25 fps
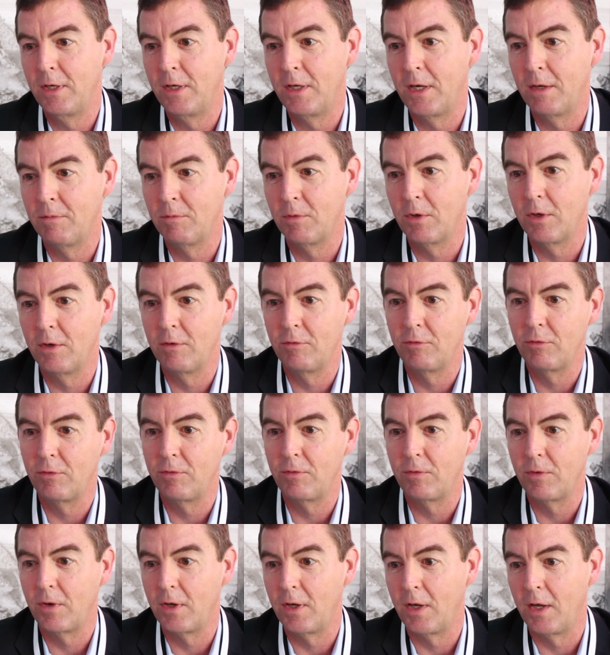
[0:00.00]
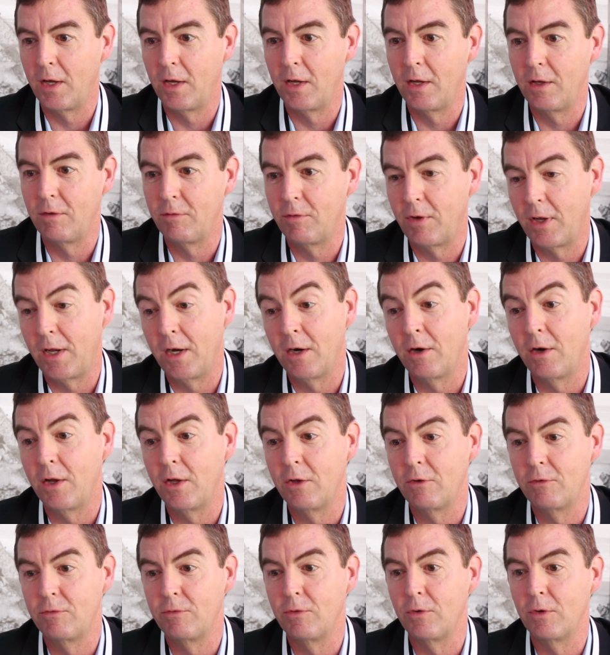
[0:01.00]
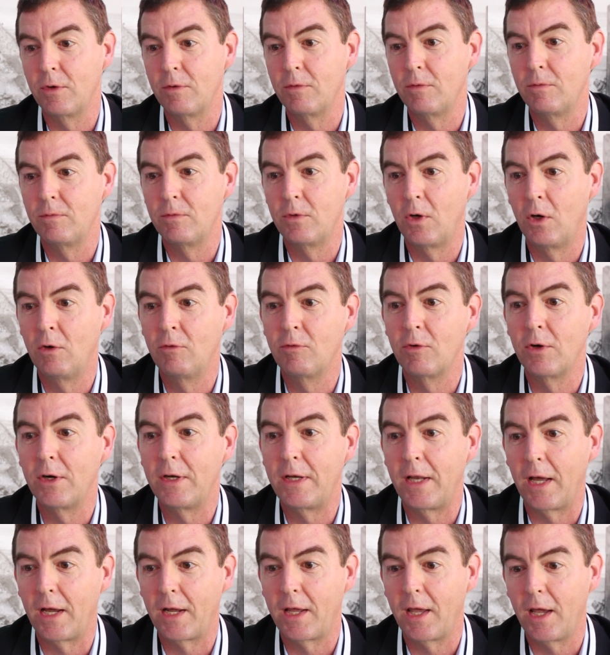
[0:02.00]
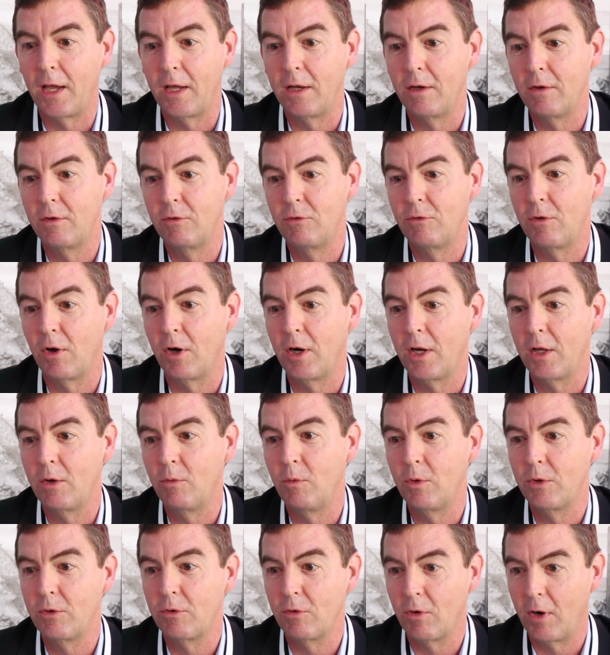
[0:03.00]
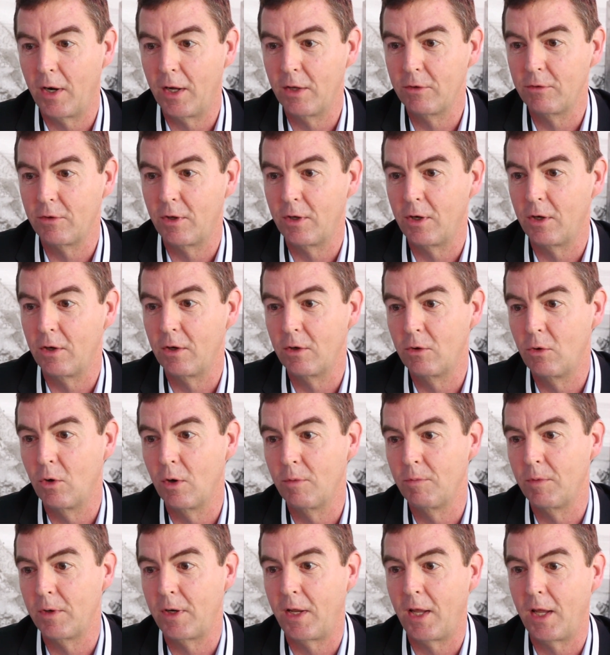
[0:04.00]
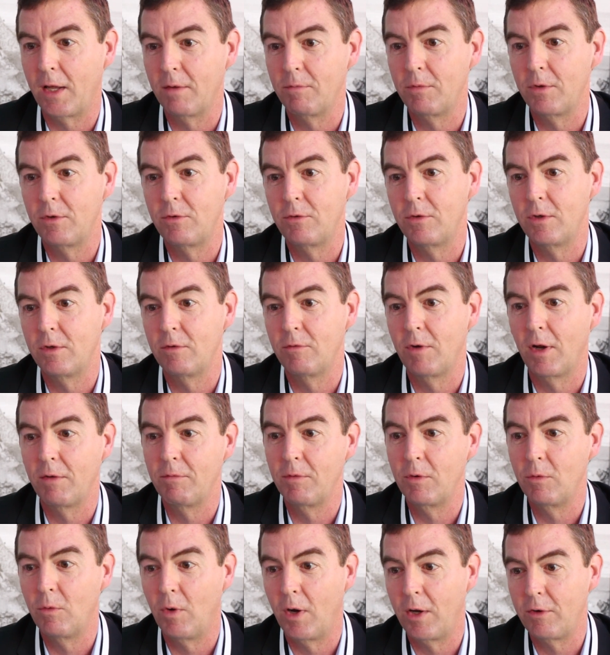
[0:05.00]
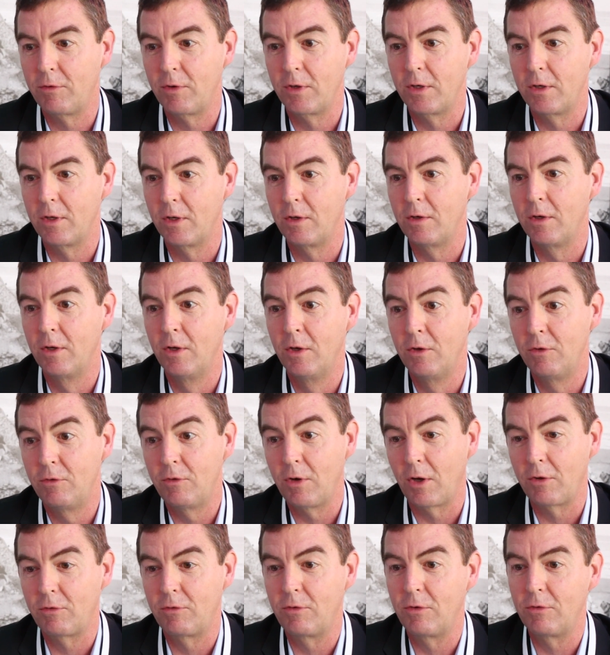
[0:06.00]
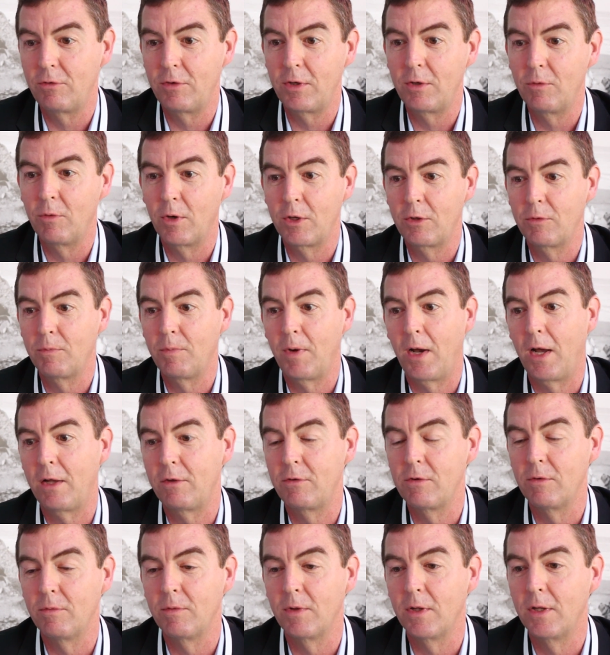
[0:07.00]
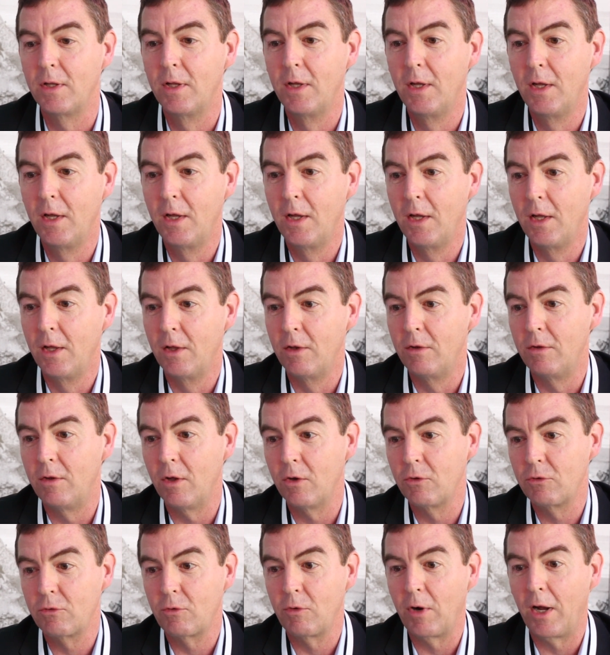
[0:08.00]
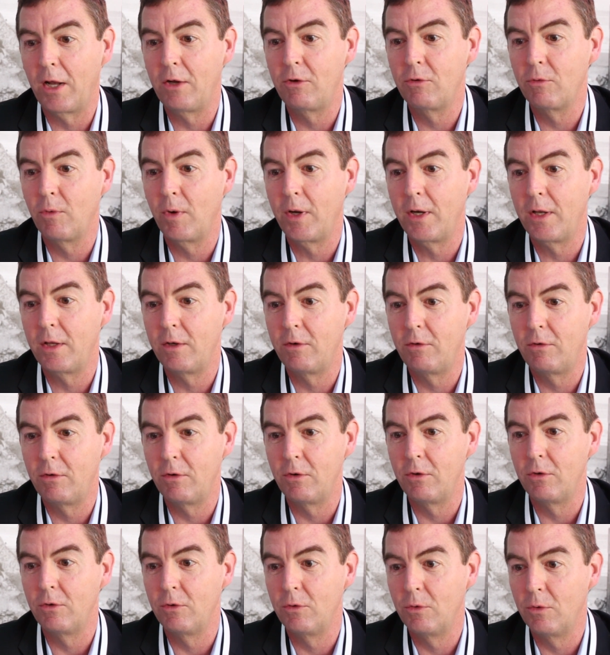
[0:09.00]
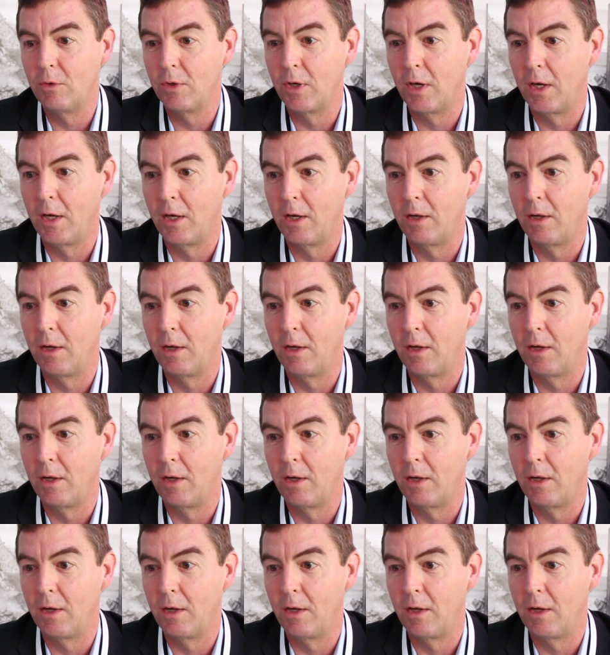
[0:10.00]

in a number of areas for over a decade, starting with trials on our corporate campus in Redmond, Washington, just to see what's possible. Those graduated to